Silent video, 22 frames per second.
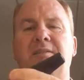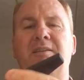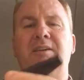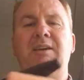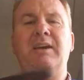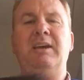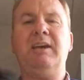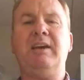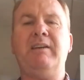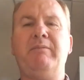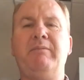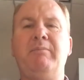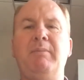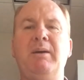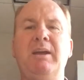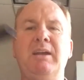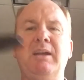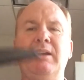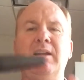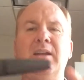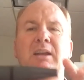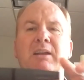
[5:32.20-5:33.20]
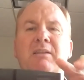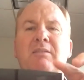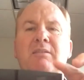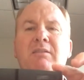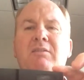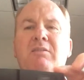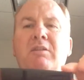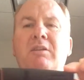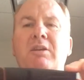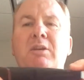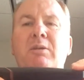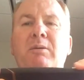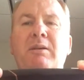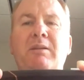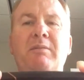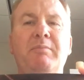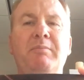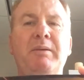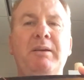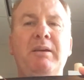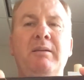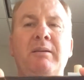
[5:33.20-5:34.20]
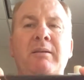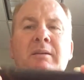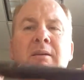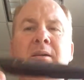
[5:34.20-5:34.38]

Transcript: see, I have mine connected to the USB,